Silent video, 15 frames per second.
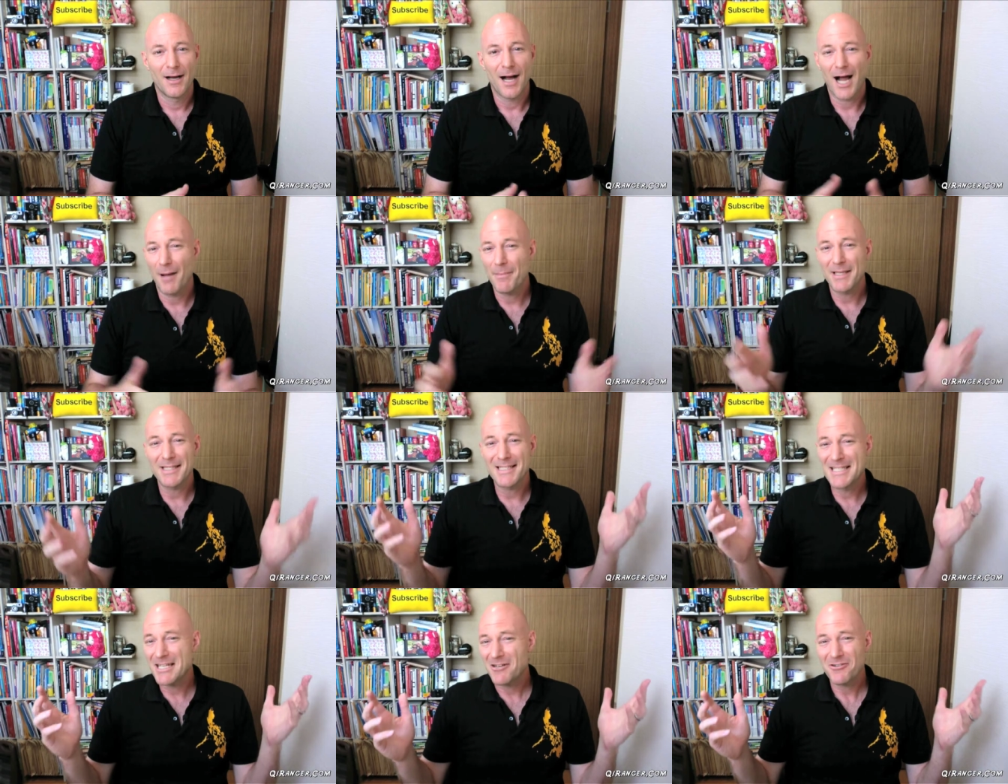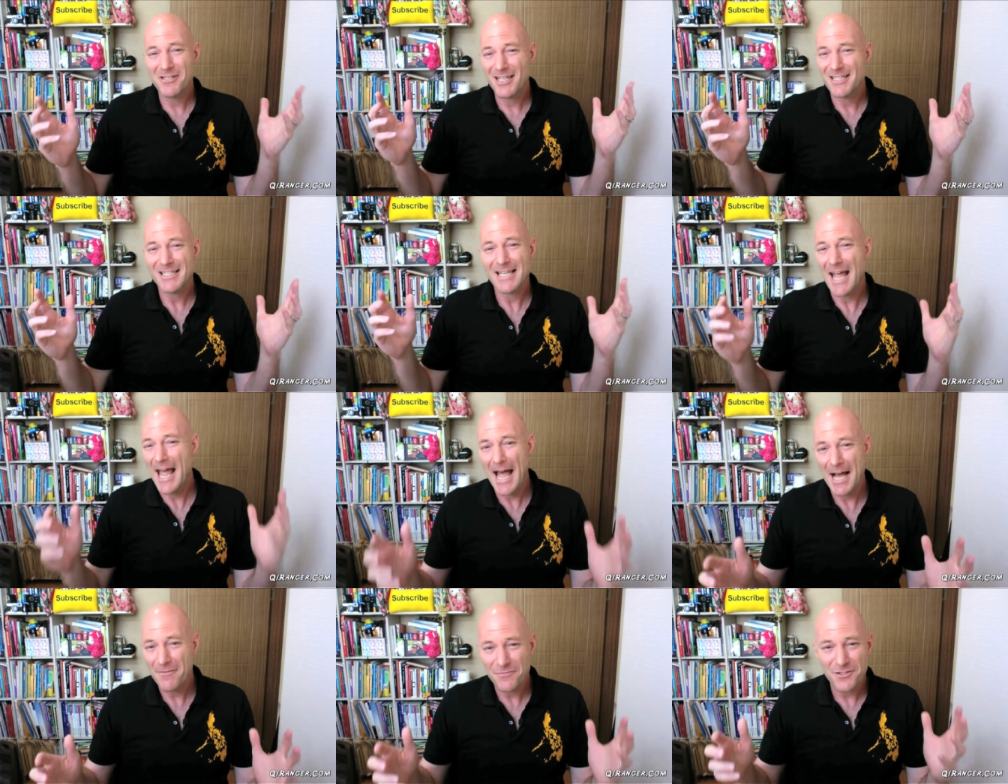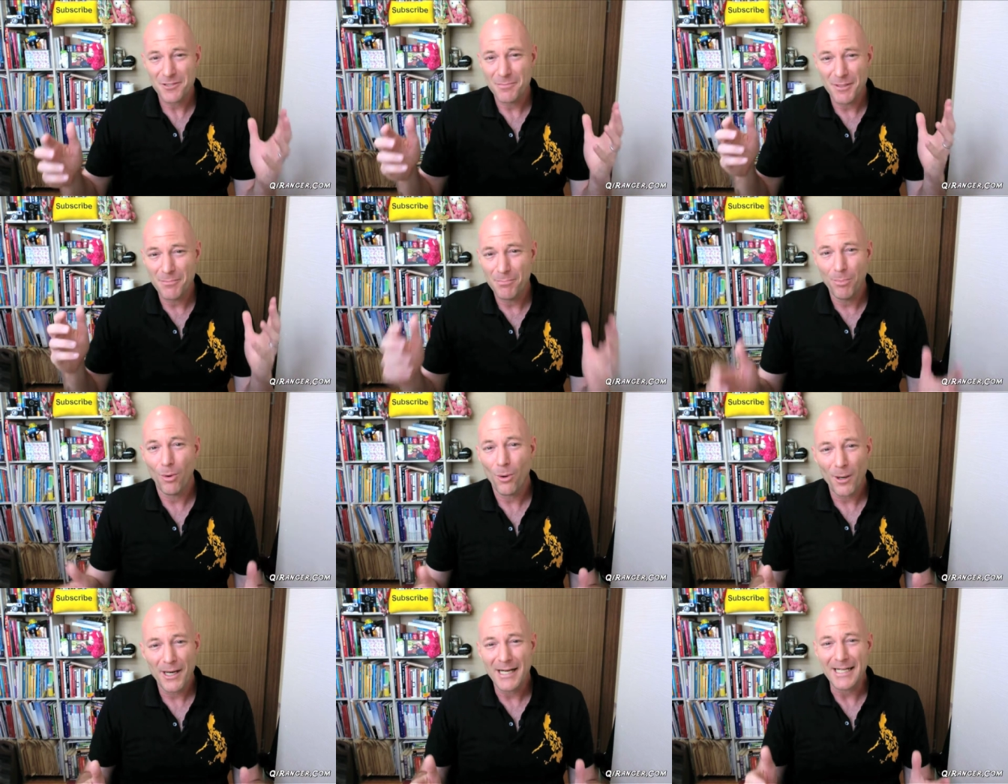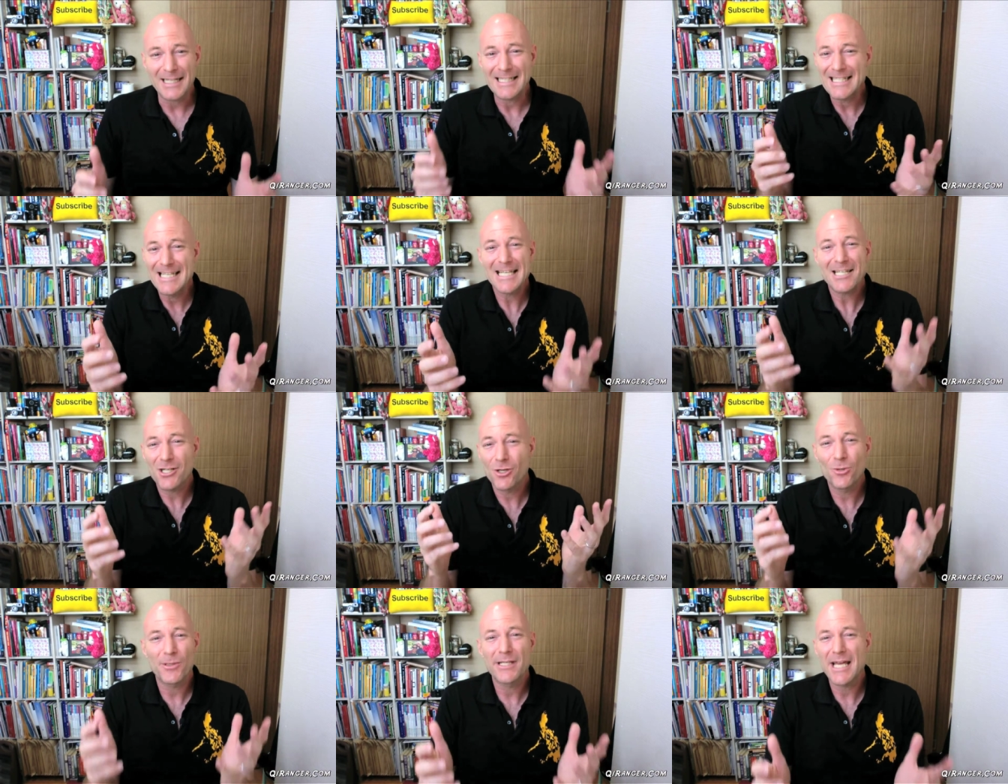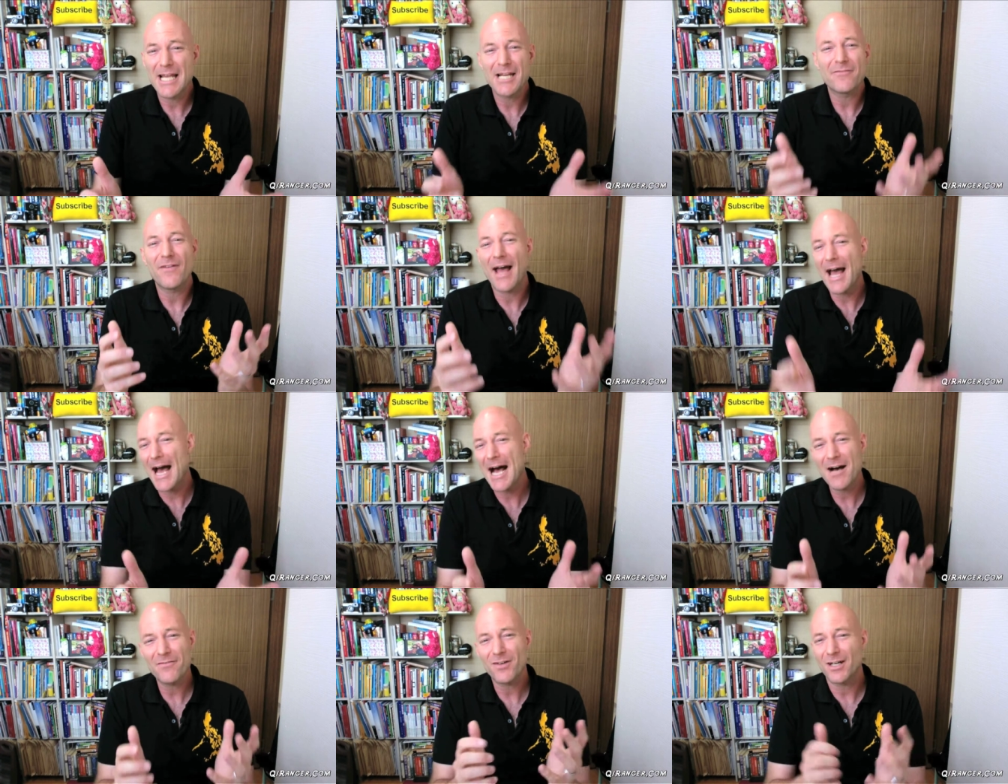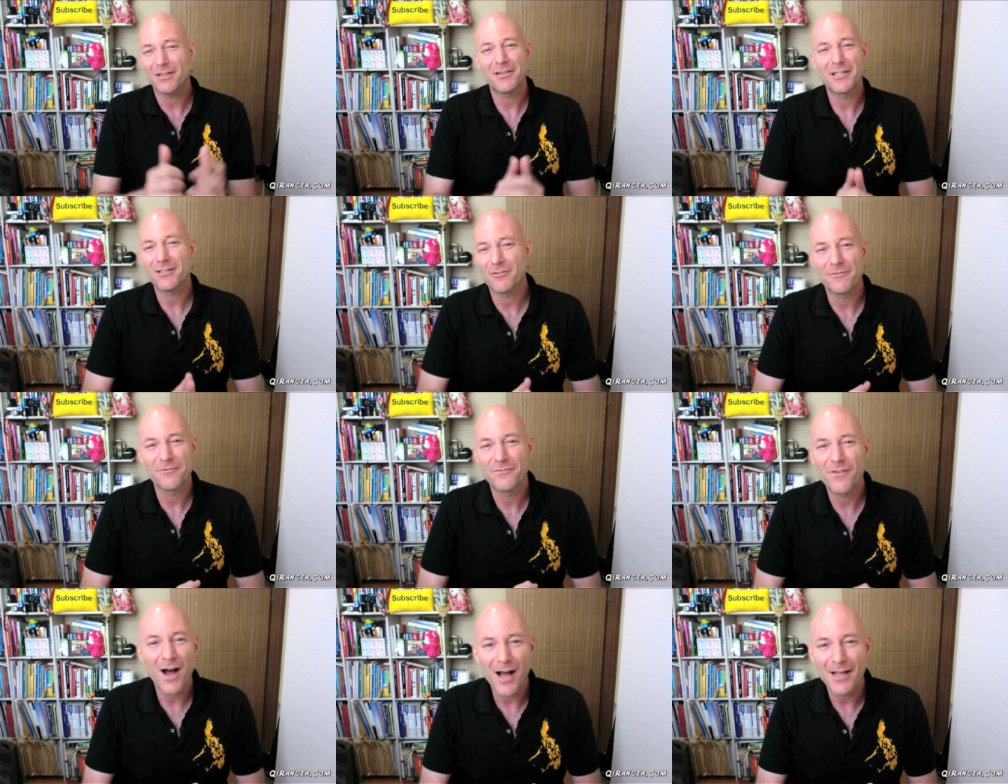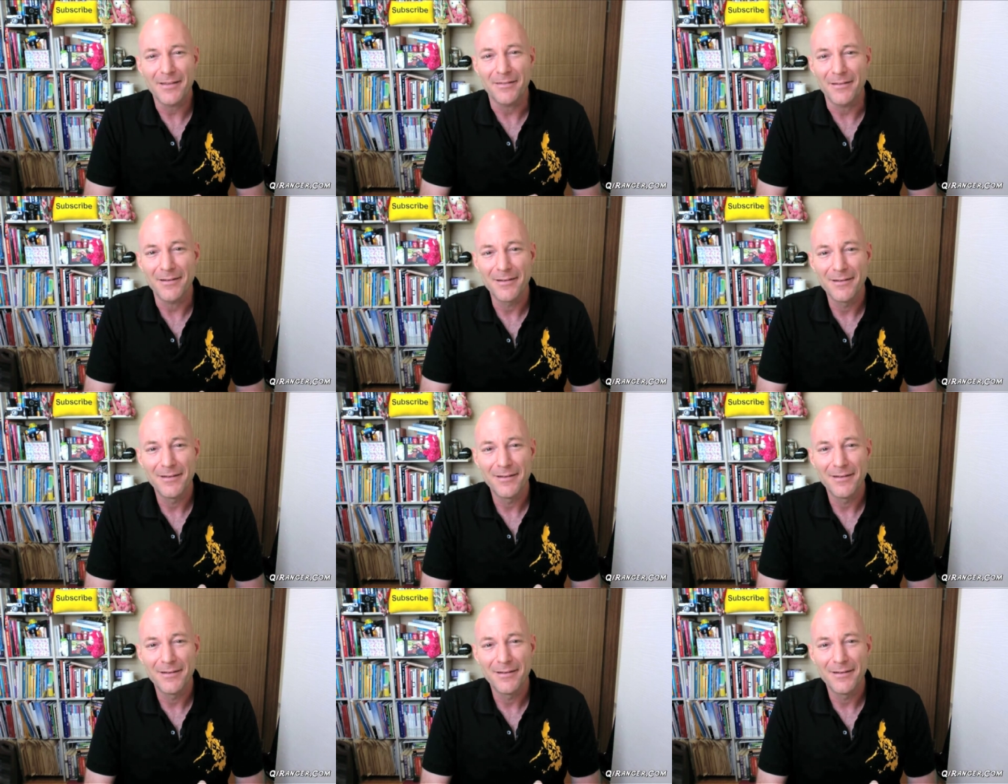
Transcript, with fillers: I mean, dinner doesn't have to be boring. Get creative, have a little fun.